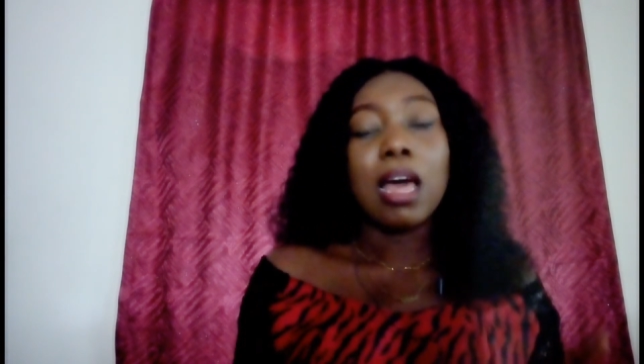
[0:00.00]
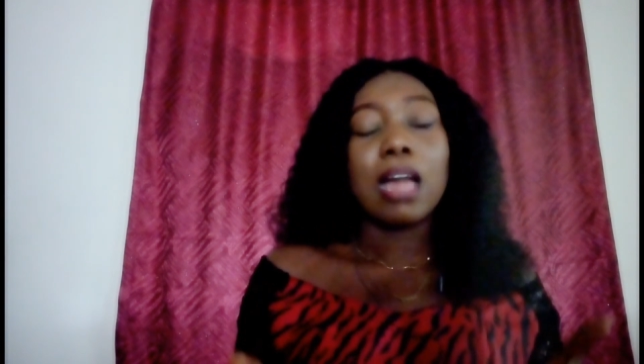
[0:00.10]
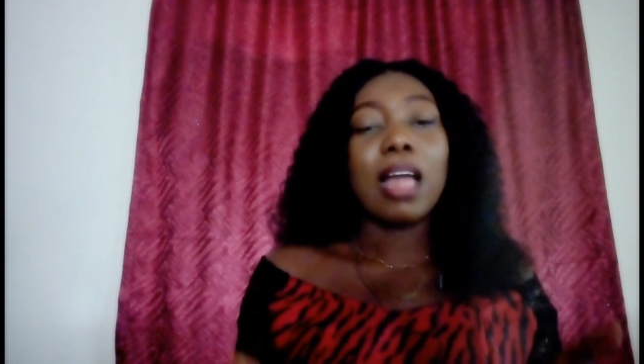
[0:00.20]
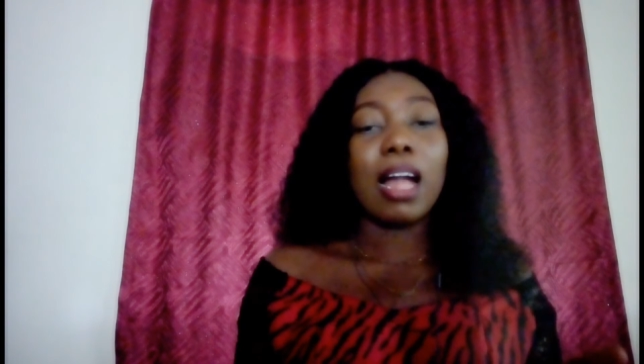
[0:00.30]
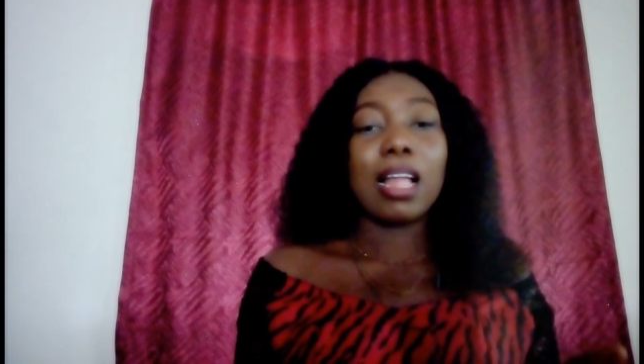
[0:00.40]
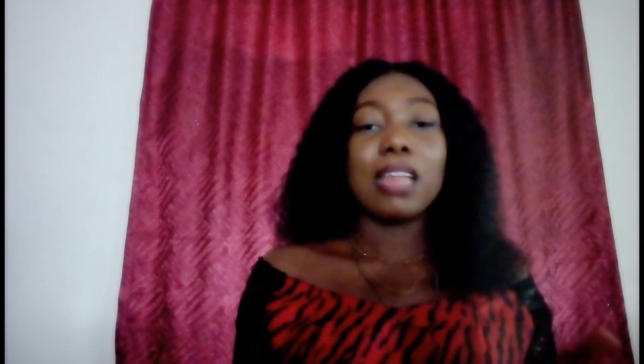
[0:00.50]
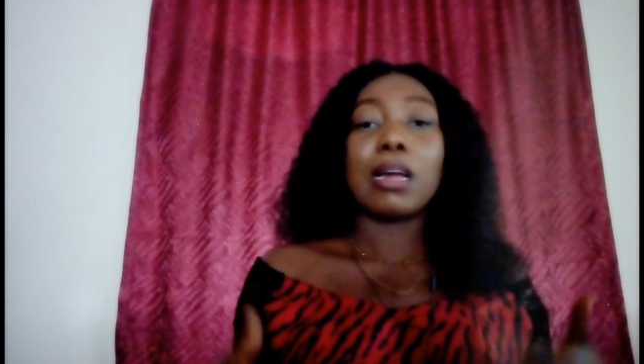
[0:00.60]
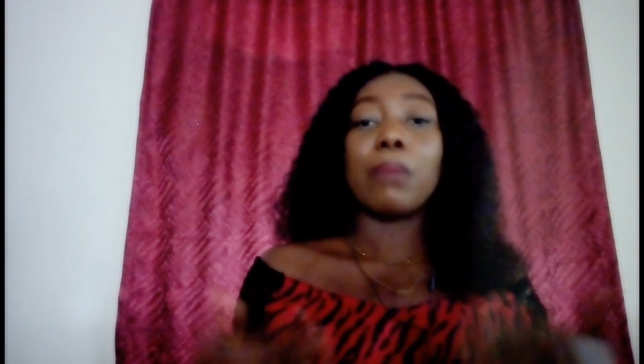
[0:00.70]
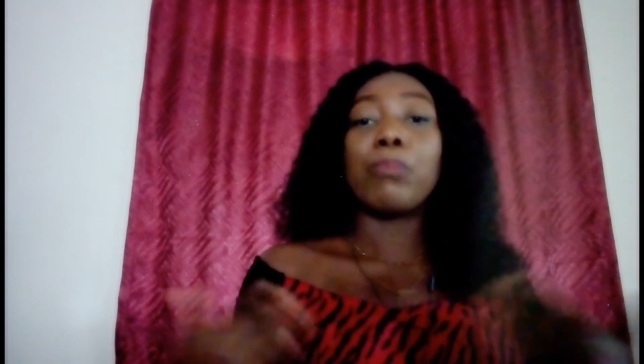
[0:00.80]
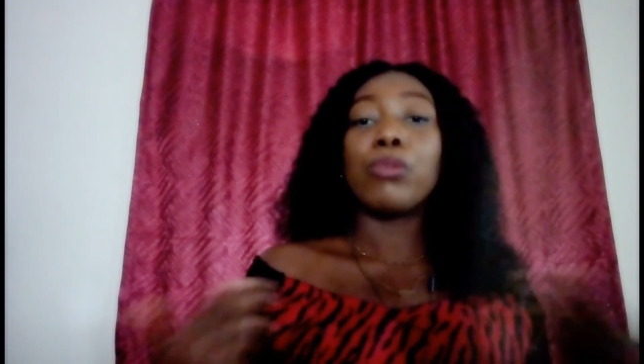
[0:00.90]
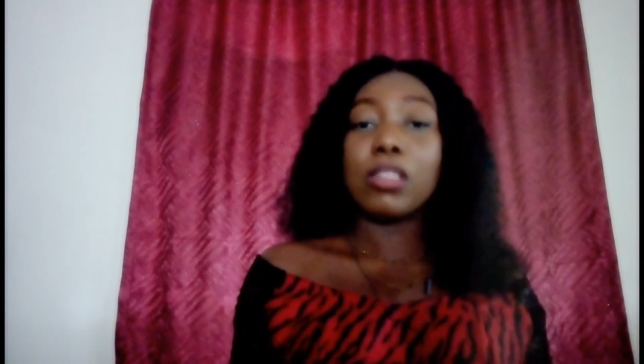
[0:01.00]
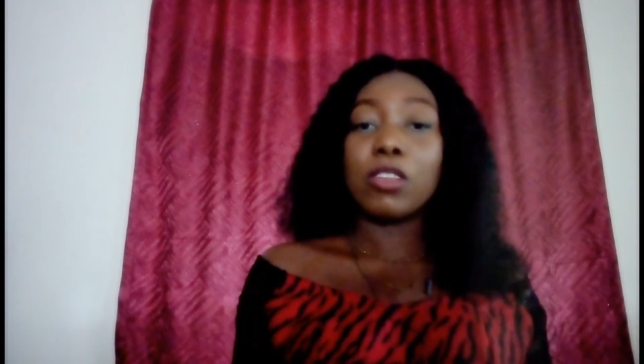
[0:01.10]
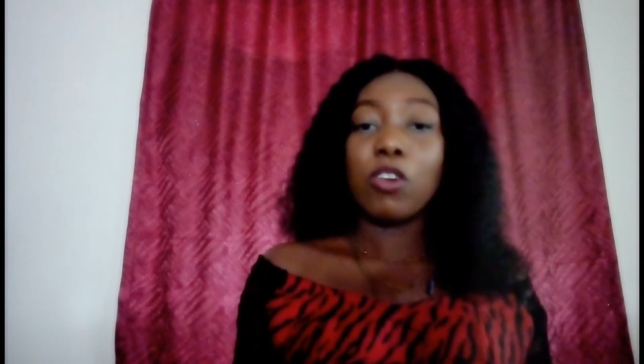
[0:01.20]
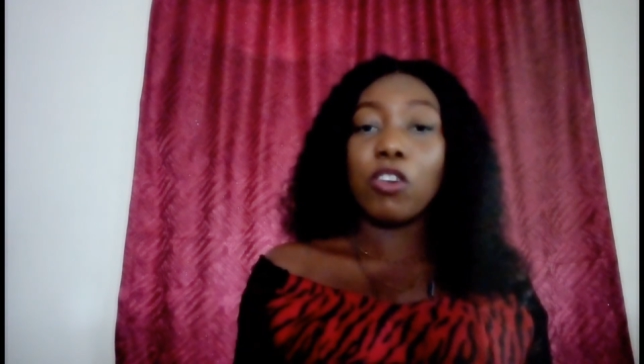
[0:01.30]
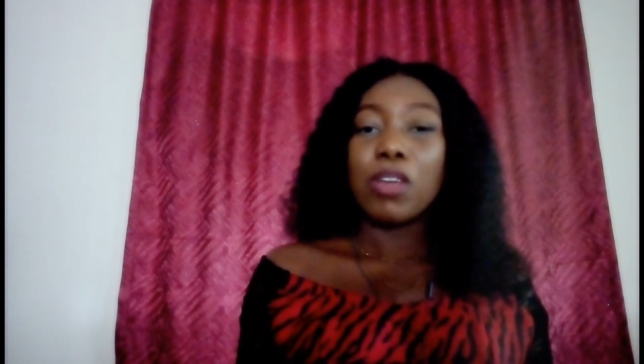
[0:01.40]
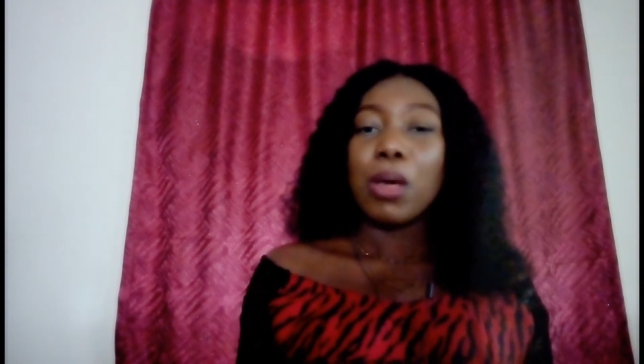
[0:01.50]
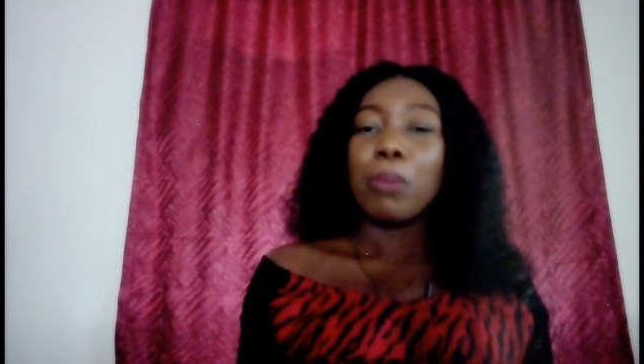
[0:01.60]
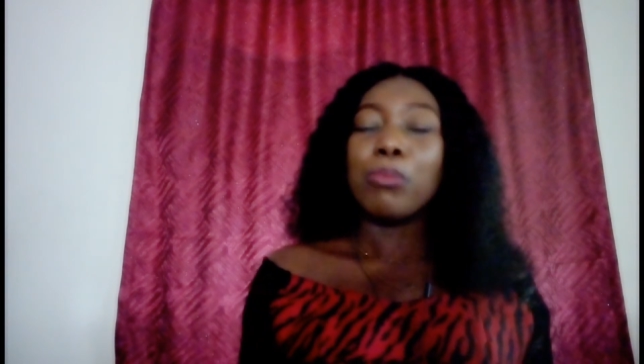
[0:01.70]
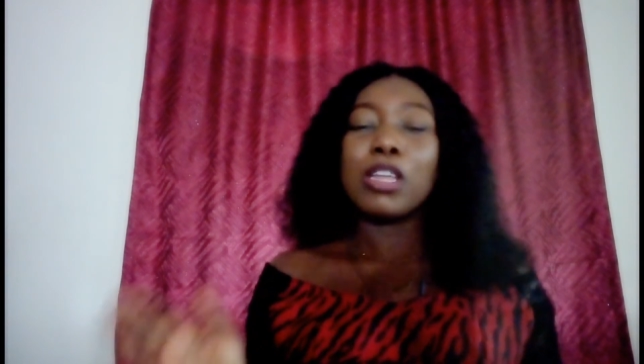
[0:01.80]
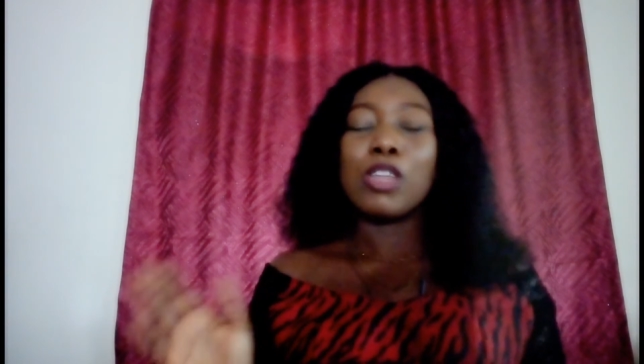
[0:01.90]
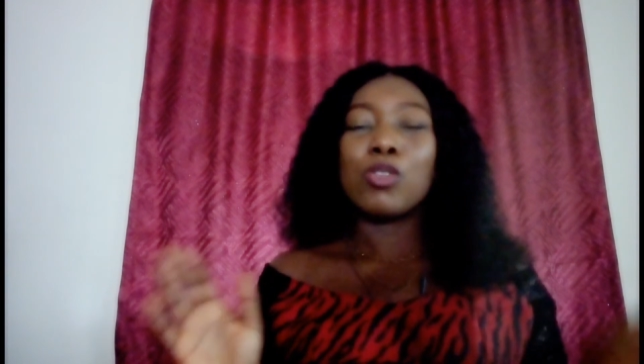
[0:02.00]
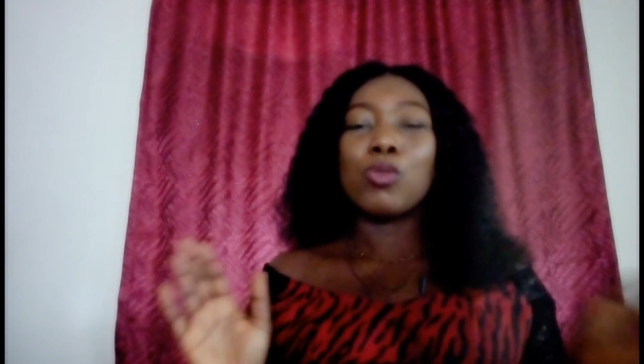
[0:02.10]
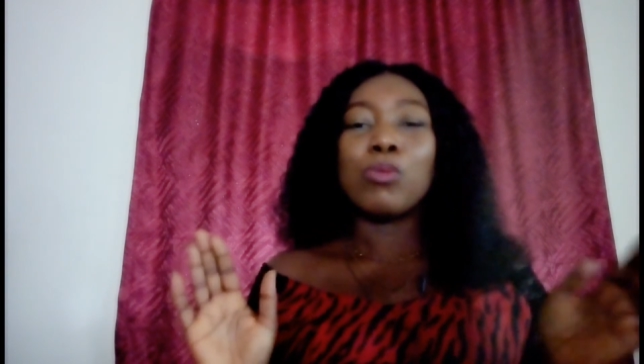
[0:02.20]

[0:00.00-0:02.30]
An hourglass can pull it off, but the